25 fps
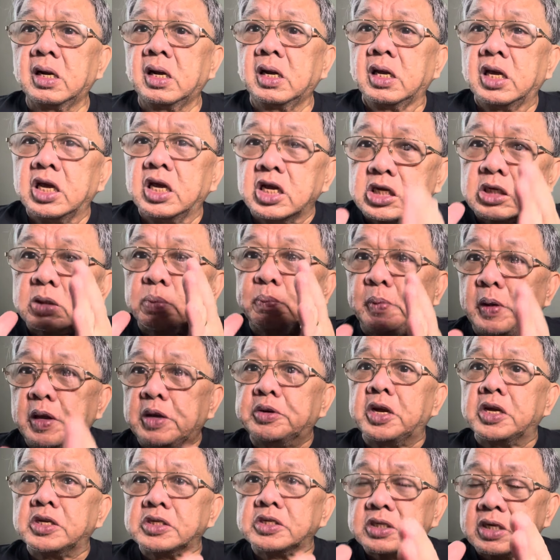
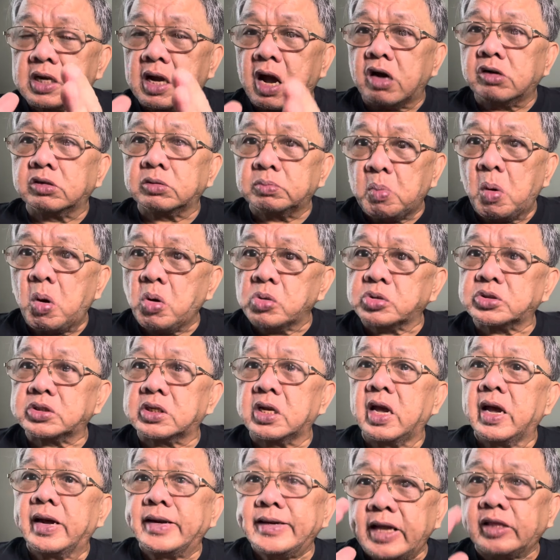Experience count
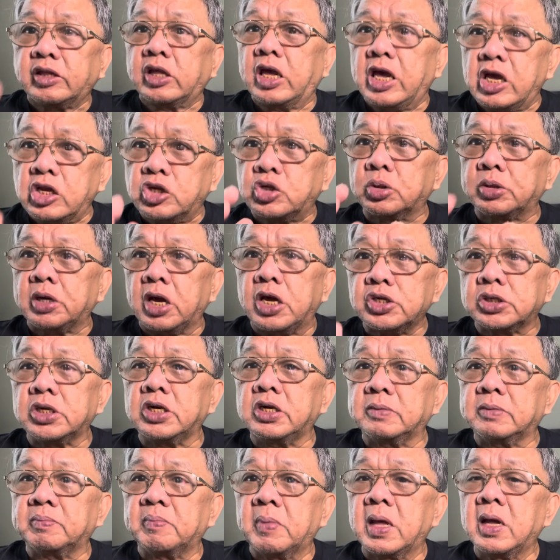most, not
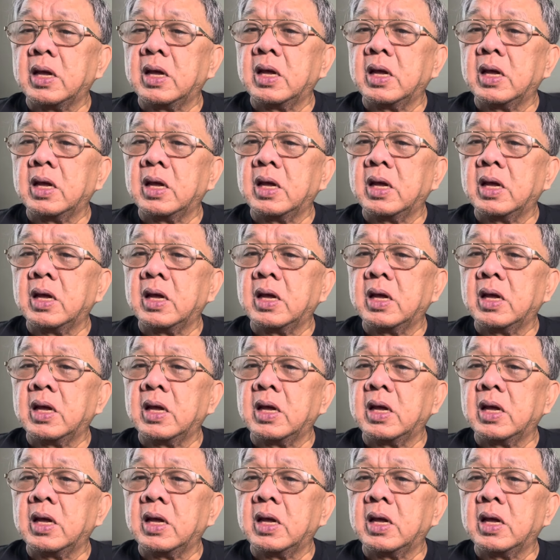education.